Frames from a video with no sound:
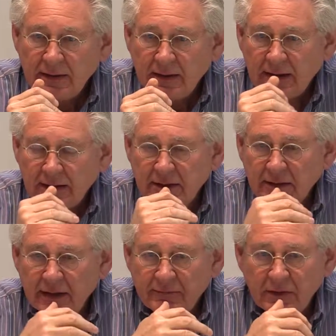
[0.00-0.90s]
at the
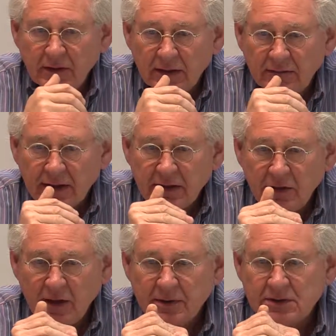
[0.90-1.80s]
level of
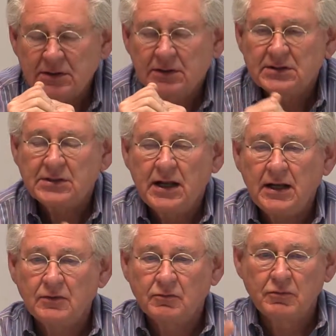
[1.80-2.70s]
economics and the
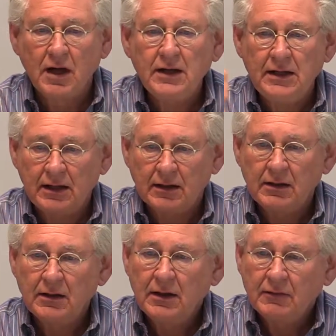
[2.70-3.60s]
state running
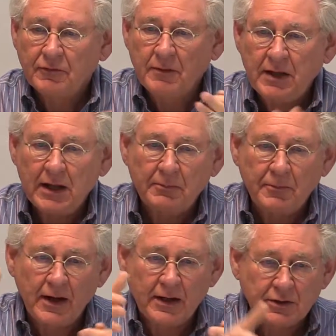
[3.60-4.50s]
from the
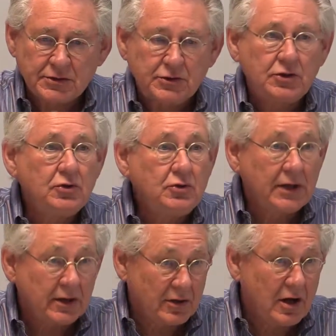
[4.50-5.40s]
empires to
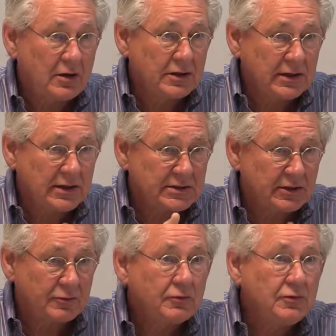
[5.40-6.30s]
their colonies
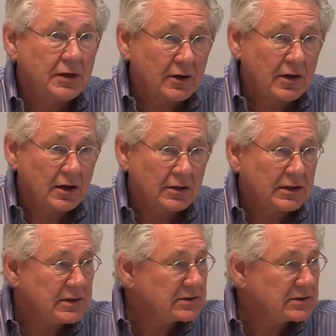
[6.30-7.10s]
and through their colonies,